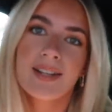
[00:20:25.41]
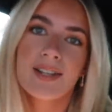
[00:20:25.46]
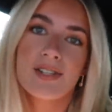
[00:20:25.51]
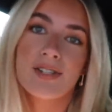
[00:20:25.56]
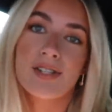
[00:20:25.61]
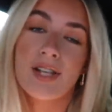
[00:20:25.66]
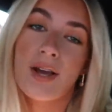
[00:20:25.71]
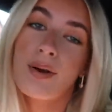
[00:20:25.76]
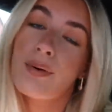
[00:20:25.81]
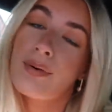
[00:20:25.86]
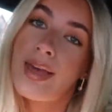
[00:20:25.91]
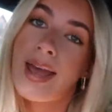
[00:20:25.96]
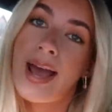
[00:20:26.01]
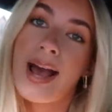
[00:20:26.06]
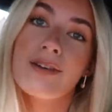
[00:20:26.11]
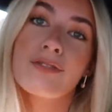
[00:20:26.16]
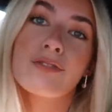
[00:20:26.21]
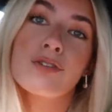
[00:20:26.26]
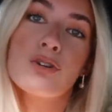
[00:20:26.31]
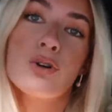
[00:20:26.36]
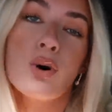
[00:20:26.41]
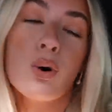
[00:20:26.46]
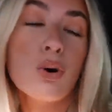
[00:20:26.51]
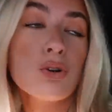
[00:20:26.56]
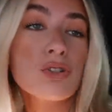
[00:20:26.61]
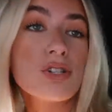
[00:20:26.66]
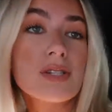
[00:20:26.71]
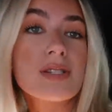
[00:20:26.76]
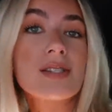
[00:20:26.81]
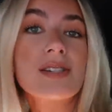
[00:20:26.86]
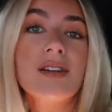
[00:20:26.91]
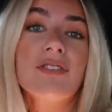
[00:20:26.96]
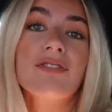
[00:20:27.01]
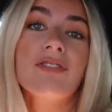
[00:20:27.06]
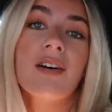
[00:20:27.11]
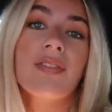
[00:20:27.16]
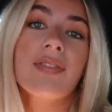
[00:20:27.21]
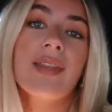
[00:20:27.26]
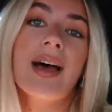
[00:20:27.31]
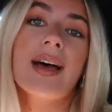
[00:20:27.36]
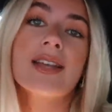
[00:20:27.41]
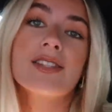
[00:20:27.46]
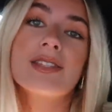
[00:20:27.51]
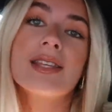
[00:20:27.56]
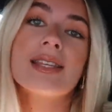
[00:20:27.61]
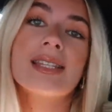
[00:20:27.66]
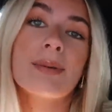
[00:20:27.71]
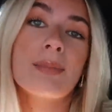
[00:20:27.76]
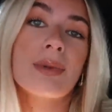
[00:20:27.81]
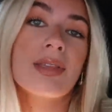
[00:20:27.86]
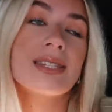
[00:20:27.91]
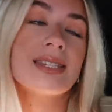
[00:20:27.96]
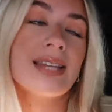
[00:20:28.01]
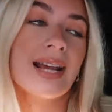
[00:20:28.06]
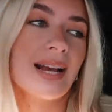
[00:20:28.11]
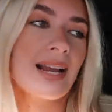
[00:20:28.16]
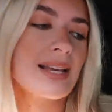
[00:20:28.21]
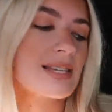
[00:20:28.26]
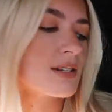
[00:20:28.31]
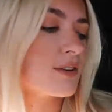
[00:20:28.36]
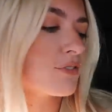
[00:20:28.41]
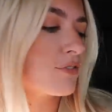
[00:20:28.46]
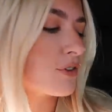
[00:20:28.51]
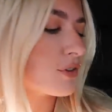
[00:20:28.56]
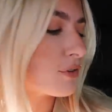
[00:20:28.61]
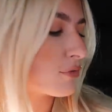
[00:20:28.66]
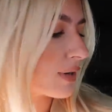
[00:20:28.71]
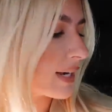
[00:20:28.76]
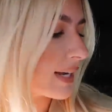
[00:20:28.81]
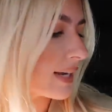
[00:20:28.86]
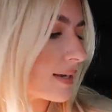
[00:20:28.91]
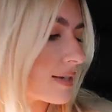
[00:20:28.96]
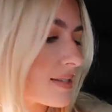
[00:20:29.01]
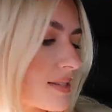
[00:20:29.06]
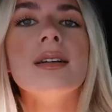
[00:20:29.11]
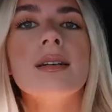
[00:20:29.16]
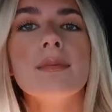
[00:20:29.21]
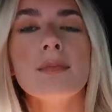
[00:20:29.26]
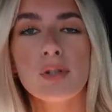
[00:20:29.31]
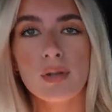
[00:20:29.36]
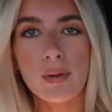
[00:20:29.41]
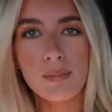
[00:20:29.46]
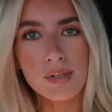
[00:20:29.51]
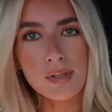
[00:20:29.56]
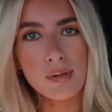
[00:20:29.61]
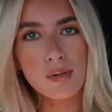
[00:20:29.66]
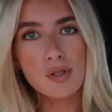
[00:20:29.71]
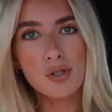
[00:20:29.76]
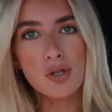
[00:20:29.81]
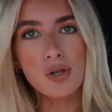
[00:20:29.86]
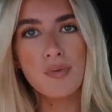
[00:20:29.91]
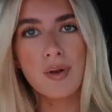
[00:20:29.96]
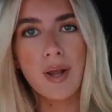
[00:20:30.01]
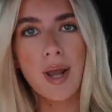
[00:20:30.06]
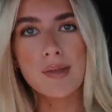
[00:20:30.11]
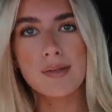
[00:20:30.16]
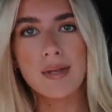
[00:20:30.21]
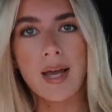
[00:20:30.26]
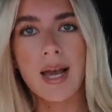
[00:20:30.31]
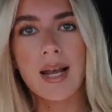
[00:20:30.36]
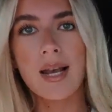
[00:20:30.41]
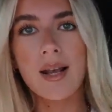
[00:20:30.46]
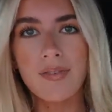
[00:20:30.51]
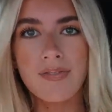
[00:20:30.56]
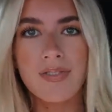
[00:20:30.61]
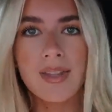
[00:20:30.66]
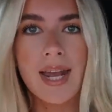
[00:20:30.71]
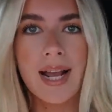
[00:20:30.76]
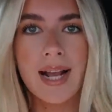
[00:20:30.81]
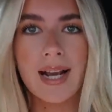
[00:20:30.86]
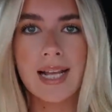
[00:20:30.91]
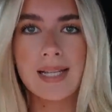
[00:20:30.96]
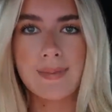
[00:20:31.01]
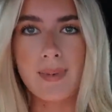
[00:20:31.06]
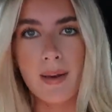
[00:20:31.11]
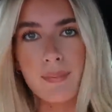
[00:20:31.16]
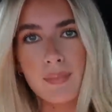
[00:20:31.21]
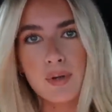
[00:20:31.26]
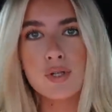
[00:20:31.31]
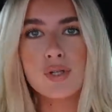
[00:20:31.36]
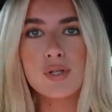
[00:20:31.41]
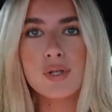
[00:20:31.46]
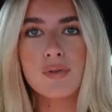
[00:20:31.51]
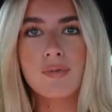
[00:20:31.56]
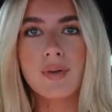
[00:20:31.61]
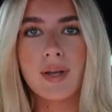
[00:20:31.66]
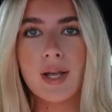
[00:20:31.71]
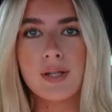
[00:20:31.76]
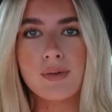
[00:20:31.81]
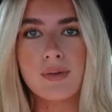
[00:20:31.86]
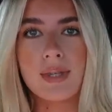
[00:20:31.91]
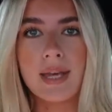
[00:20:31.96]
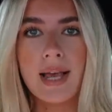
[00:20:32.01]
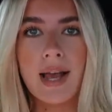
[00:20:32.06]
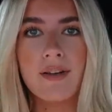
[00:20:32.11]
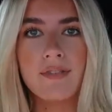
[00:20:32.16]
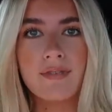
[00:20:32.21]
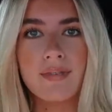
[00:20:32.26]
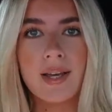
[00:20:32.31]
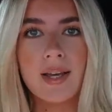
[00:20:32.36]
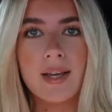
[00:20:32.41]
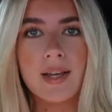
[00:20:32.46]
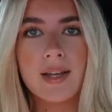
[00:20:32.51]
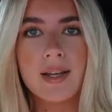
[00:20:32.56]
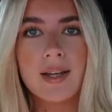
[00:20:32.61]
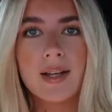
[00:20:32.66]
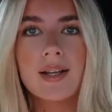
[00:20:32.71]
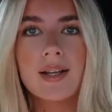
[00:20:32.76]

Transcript: So they have gorgeous stuff on there. So they sent me this necklace and a few rings. No, I'm still not sure if it goes. I love the necklace, but I'm not sure if it goes with the outfit.